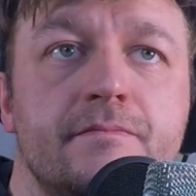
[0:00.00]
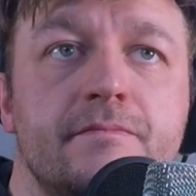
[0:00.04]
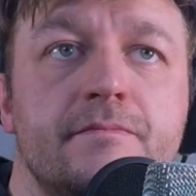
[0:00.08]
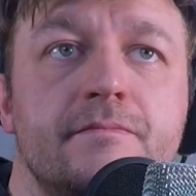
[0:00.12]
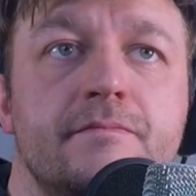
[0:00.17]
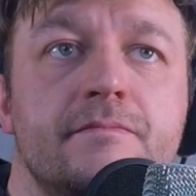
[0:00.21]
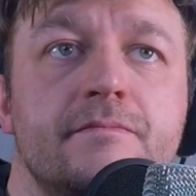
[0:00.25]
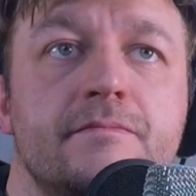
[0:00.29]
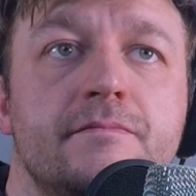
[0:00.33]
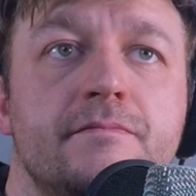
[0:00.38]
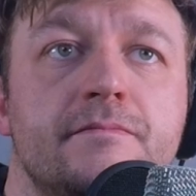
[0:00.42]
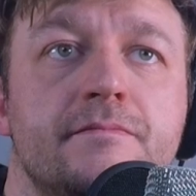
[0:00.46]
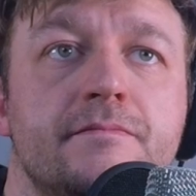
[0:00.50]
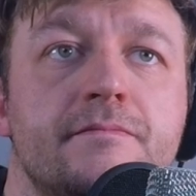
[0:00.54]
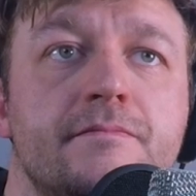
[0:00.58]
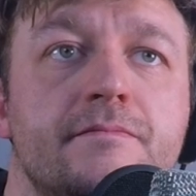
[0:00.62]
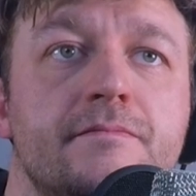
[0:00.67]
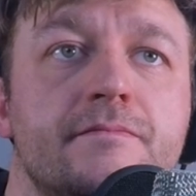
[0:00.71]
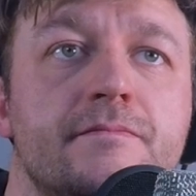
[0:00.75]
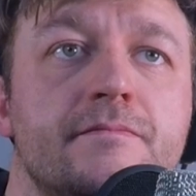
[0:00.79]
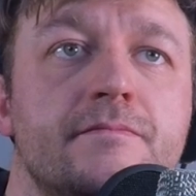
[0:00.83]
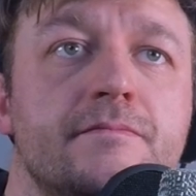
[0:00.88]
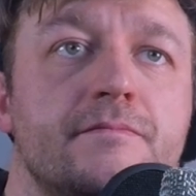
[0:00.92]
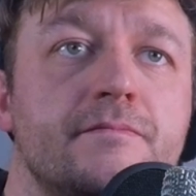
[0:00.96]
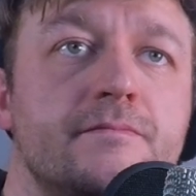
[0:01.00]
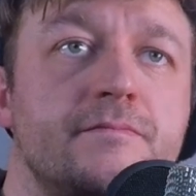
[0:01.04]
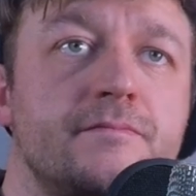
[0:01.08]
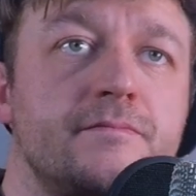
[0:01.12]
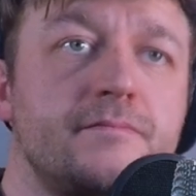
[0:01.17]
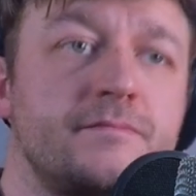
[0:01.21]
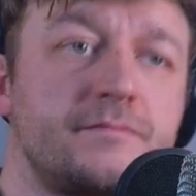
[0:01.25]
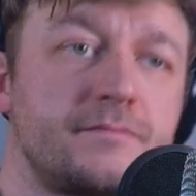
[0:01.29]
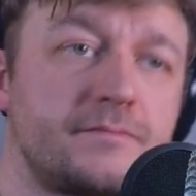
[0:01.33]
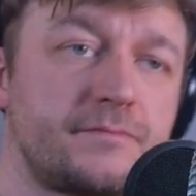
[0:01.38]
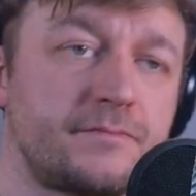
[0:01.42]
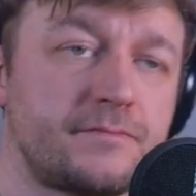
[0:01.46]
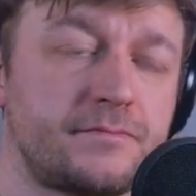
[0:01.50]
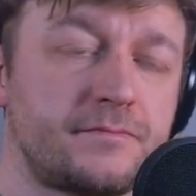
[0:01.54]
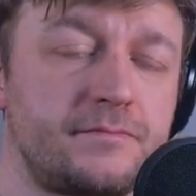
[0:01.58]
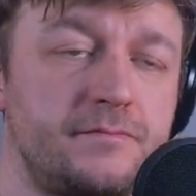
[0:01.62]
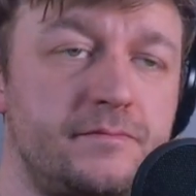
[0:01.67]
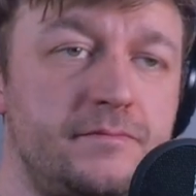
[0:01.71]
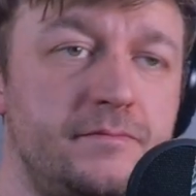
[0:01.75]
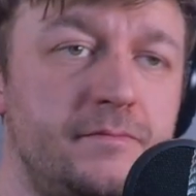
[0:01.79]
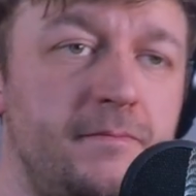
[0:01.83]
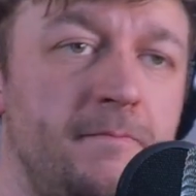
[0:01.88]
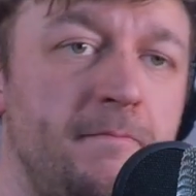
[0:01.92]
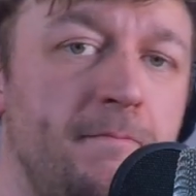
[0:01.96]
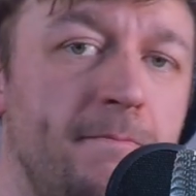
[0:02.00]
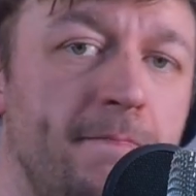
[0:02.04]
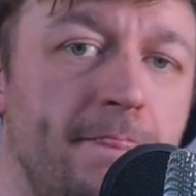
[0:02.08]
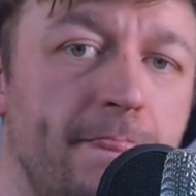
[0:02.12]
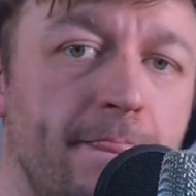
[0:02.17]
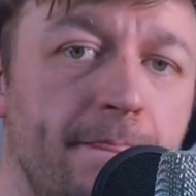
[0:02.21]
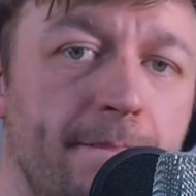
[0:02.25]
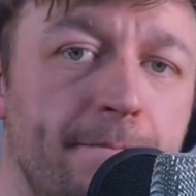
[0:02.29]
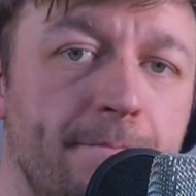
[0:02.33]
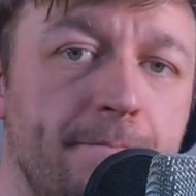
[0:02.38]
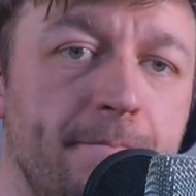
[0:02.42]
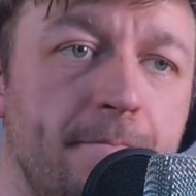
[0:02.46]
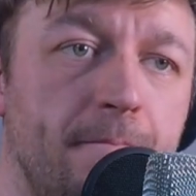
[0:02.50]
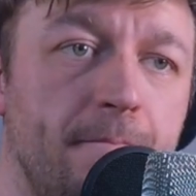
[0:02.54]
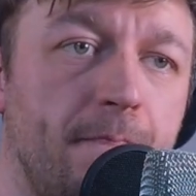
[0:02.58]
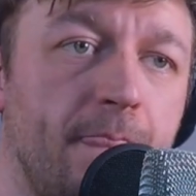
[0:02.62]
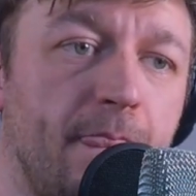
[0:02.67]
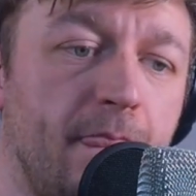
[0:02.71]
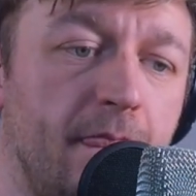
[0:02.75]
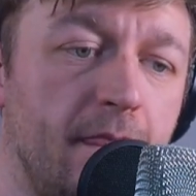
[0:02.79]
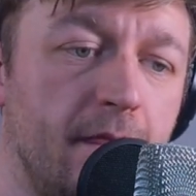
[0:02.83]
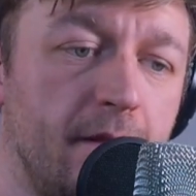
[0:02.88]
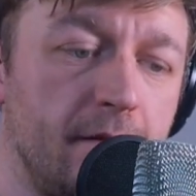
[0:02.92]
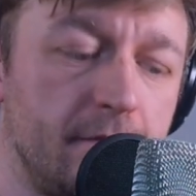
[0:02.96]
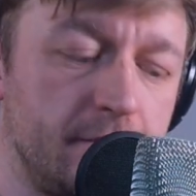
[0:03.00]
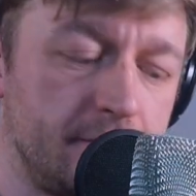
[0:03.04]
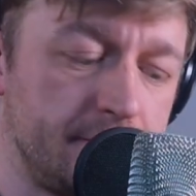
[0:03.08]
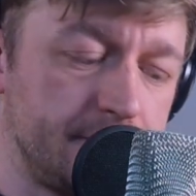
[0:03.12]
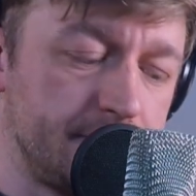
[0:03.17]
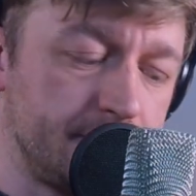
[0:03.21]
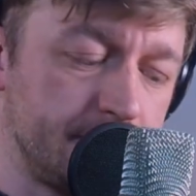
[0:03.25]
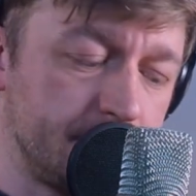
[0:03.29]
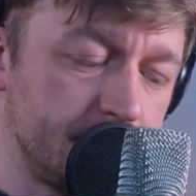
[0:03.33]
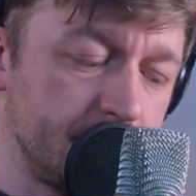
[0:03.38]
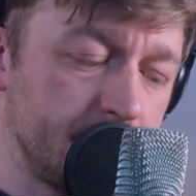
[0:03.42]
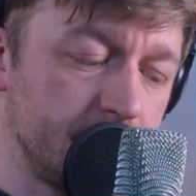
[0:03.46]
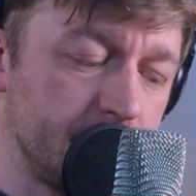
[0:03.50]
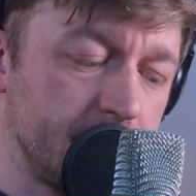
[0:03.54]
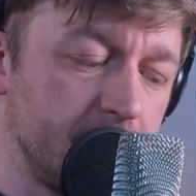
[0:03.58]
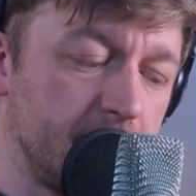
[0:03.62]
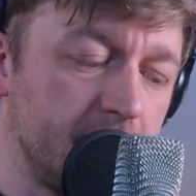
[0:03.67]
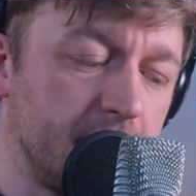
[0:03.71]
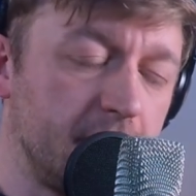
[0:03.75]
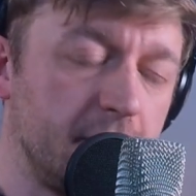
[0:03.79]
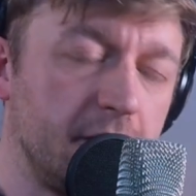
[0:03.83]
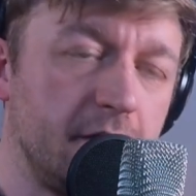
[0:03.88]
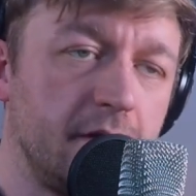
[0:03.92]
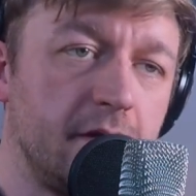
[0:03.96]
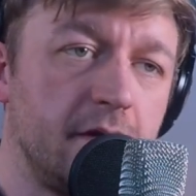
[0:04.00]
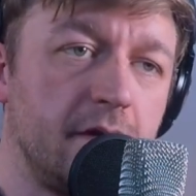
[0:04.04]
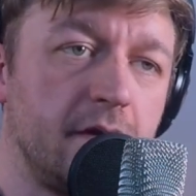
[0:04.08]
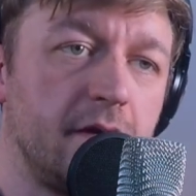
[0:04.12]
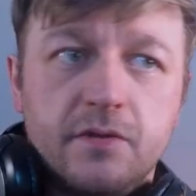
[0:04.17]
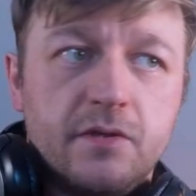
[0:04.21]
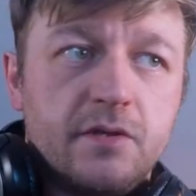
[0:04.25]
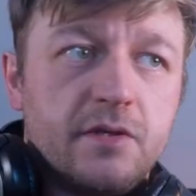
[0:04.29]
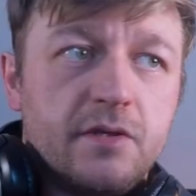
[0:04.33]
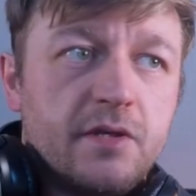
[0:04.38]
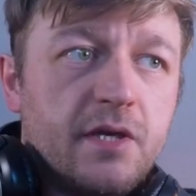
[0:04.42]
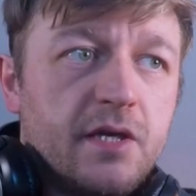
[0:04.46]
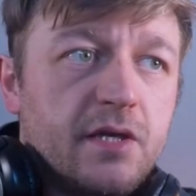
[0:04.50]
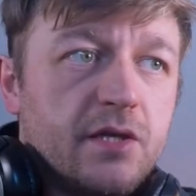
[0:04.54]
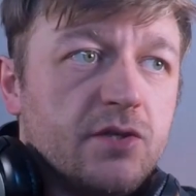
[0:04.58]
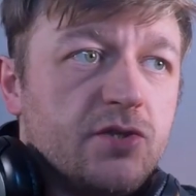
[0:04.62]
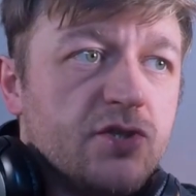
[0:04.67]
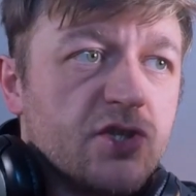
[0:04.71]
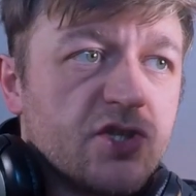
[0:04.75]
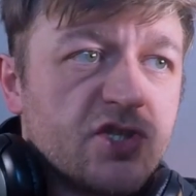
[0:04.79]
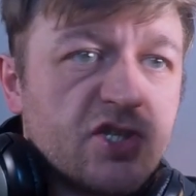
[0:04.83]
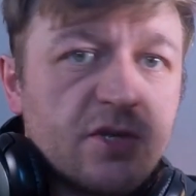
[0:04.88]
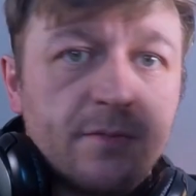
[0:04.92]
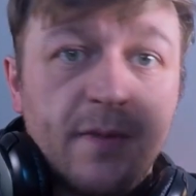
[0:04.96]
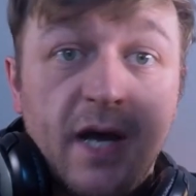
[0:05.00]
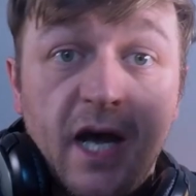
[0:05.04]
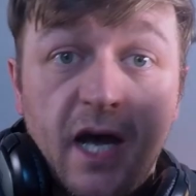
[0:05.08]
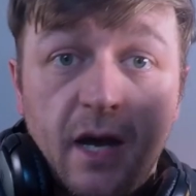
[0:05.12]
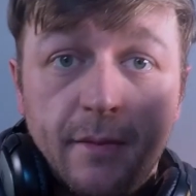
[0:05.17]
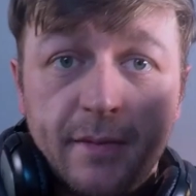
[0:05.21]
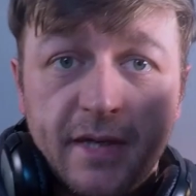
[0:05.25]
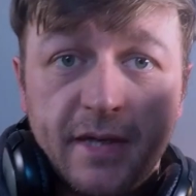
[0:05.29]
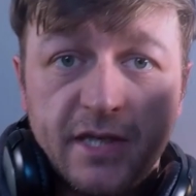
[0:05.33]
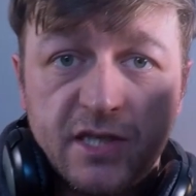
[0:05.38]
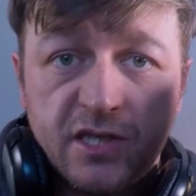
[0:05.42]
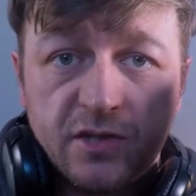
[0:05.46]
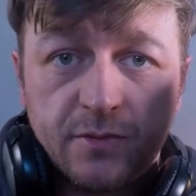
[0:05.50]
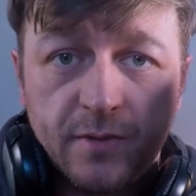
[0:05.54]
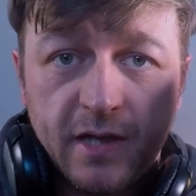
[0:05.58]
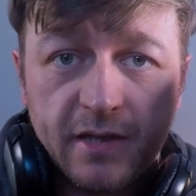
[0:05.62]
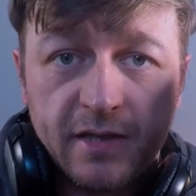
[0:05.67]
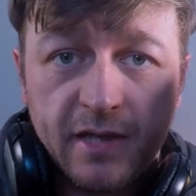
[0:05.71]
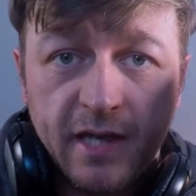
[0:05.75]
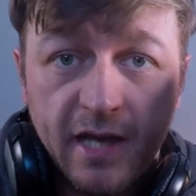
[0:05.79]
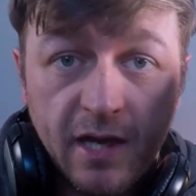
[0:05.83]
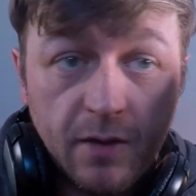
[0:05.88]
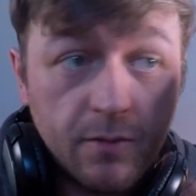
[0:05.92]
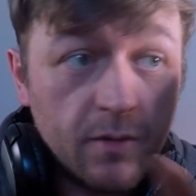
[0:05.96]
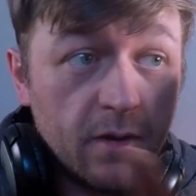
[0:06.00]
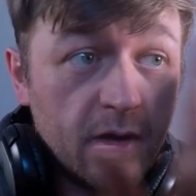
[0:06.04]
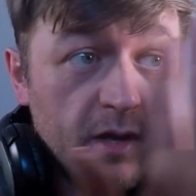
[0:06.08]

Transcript: made, but you don't think twice. Okay, just some harmonies to add now,